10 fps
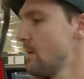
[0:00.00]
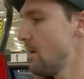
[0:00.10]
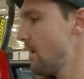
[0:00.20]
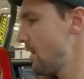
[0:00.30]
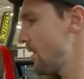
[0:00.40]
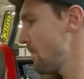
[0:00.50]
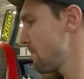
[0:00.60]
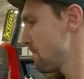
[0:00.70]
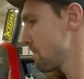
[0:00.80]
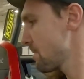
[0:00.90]
Um,
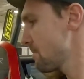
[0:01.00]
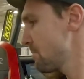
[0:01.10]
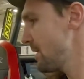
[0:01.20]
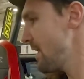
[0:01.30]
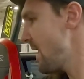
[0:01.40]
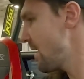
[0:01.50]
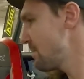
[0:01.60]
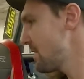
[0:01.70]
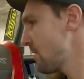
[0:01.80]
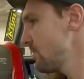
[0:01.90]
but yeah, I
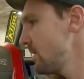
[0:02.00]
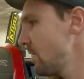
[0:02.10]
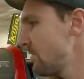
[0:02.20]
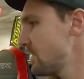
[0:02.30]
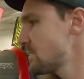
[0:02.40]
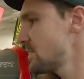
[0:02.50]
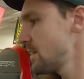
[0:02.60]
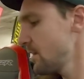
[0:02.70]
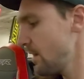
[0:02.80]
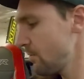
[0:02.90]
mean, I really love this
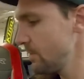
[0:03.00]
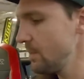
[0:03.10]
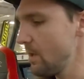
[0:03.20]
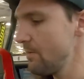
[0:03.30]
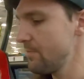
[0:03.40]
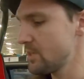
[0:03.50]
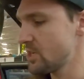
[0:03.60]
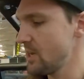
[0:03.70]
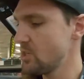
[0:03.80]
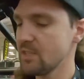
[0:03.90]
thing. I really love the
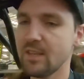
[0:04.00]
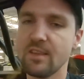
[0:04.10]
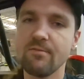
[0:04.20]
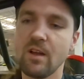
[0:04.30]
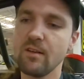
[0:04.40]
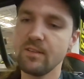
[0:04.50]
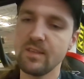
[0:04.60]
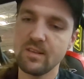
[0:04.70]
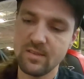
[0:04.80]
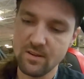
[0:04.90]
changes that they've done to
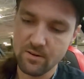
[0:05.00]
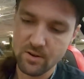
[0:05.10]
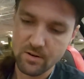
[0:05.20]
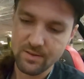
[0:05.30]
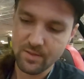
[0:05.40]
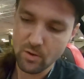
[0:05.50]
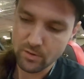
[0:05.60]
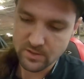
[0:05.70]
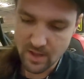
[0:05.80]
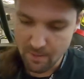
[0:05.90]
the interior, even though
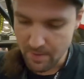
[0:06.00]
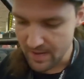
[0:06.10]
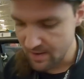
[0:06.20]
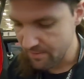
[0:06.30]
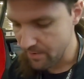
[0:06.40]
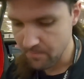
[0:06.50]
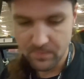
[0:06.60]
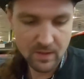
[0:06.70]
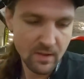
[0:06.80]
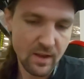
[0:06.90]
there's not many of them.
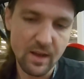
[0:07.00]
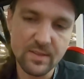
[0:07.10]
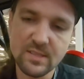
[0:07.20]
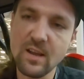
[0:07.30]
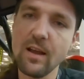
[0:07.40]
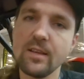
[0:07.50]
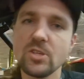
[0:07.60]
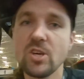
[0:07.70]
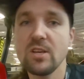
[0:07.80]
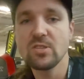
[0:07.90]
Uh, the styling
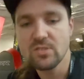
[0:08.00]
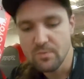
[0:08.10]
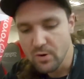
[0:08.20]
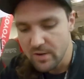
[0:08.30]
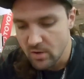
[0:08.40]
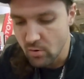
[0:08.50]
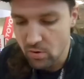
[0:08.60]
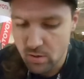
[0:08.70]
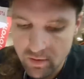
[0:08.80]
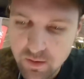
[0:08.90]
changes are pretty cool.